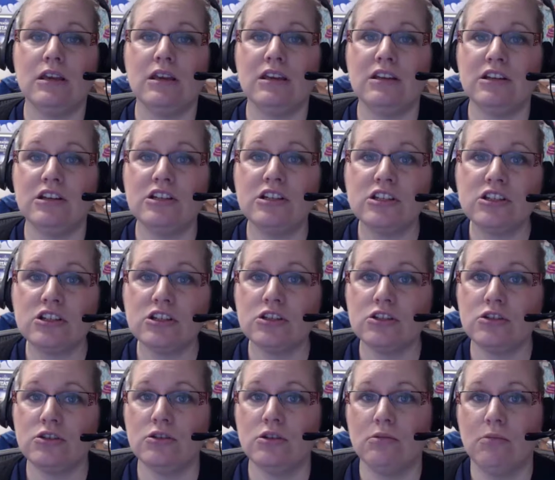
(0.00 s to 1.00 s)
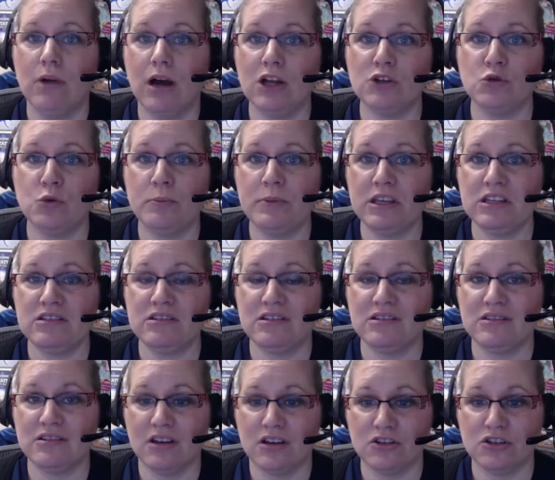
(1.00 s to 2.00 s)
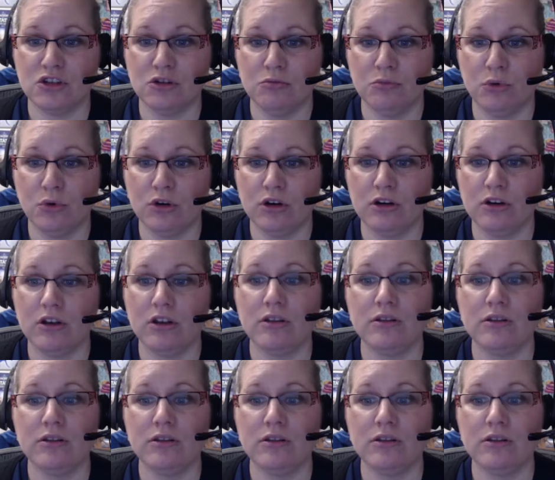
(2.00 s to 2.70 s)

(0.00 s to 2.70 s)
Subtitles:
In addition to the module-based discussion board,